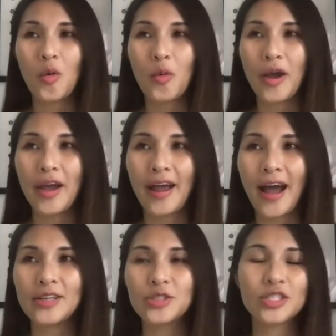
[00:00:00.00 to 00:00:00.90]
where
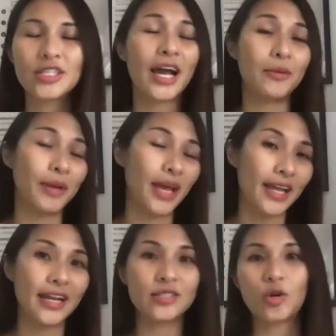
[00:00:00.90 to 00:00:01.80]
I usually come
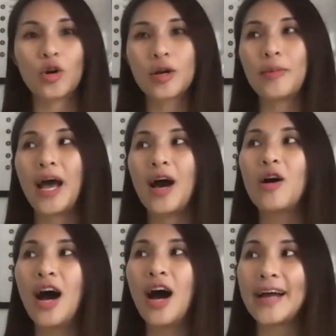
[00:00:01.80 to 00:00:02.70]
in and talk about
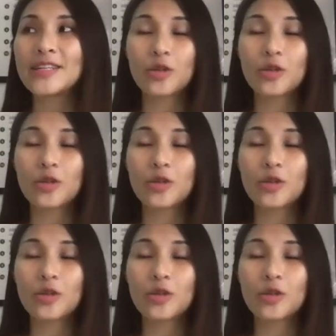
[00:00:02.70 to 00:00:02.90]
another